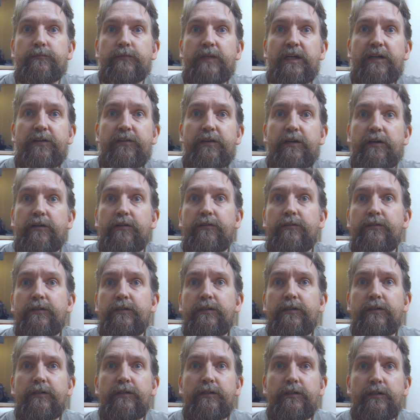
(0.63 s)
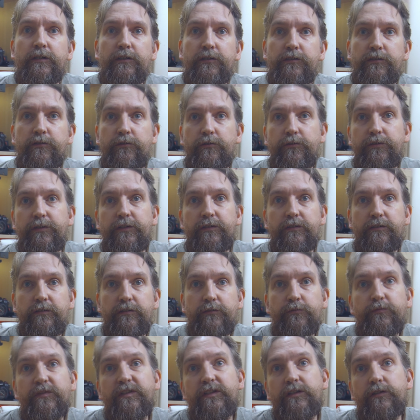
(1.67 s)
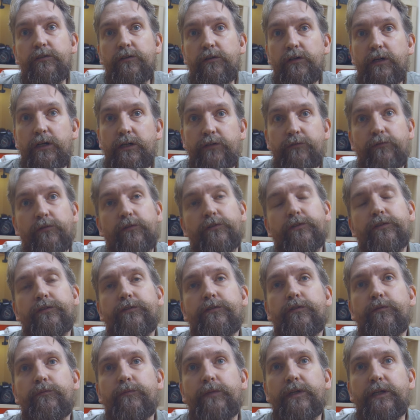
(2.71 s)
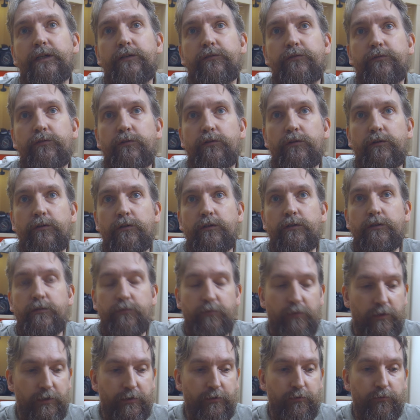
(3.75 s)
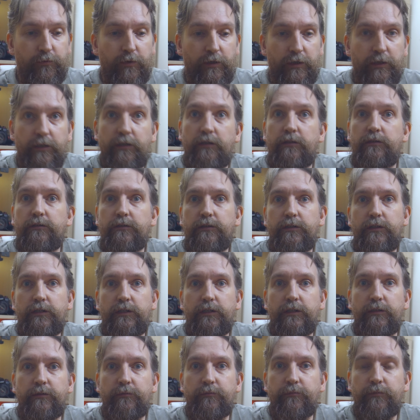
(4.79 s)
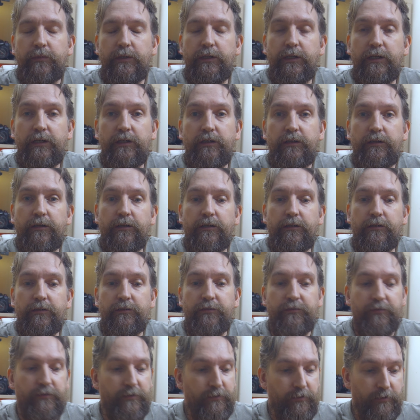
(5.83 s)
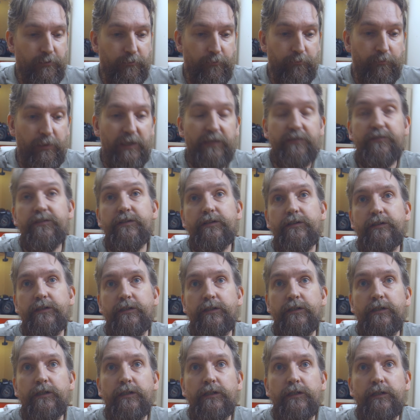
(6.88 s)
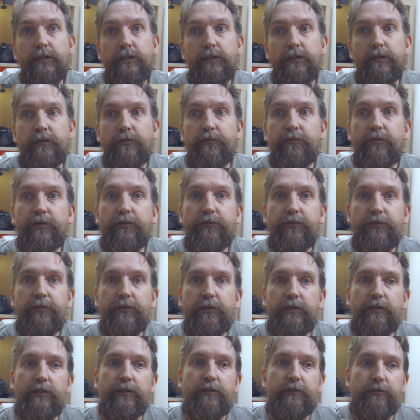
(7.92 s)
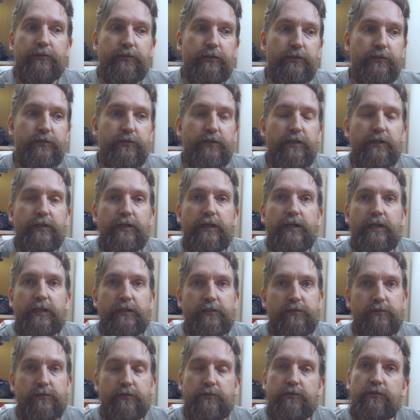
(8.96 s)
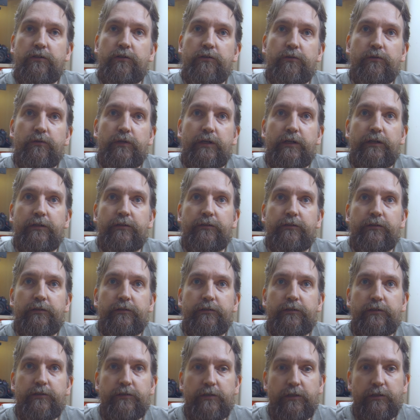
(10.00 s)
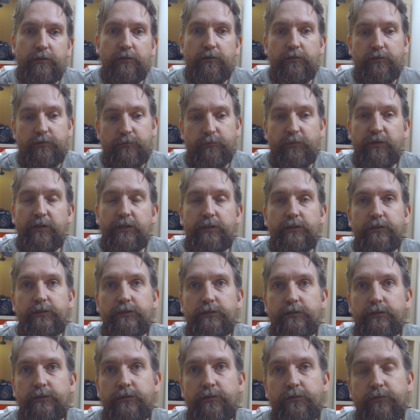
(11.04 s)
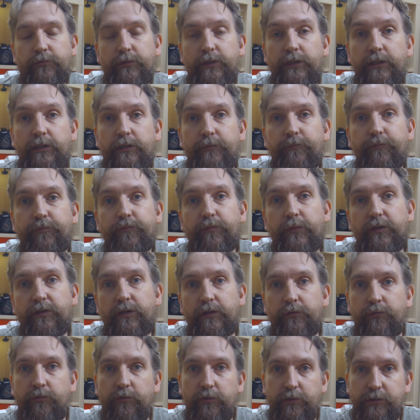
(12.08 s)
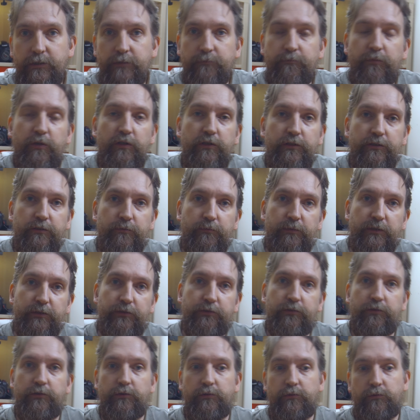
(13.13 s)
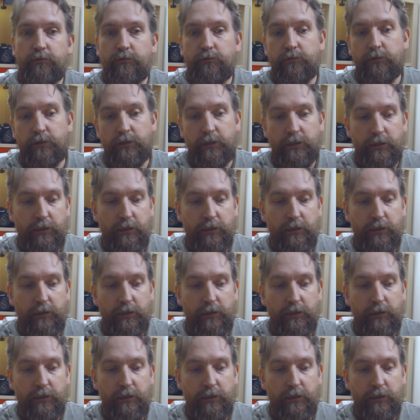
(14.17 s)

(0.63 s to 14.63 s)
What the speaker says: Hi there. So this is a video I wanted to make for quite a while, and basically with the DJI Action 2 and the DJI Osmo Action 3 it wasn't possible to